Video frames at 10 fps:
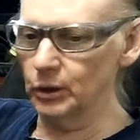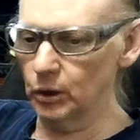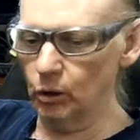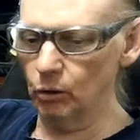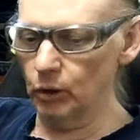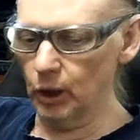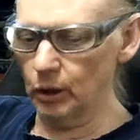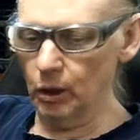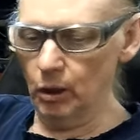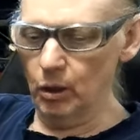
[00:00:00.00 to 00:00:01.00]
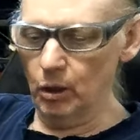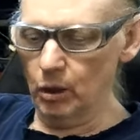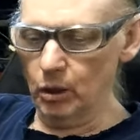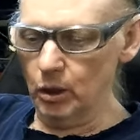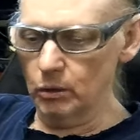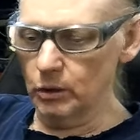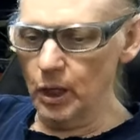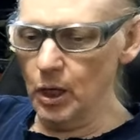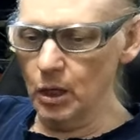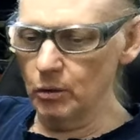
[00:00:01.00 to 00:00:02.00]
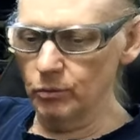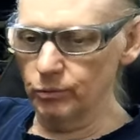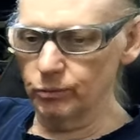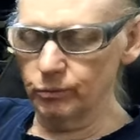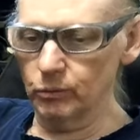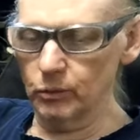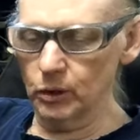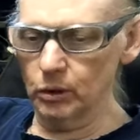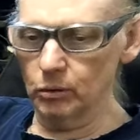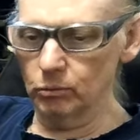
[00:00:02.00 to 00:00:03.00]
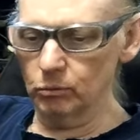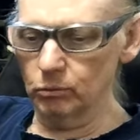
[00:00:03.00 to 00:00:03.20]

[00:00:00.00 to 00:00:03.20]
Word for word: You know, like they have, uh,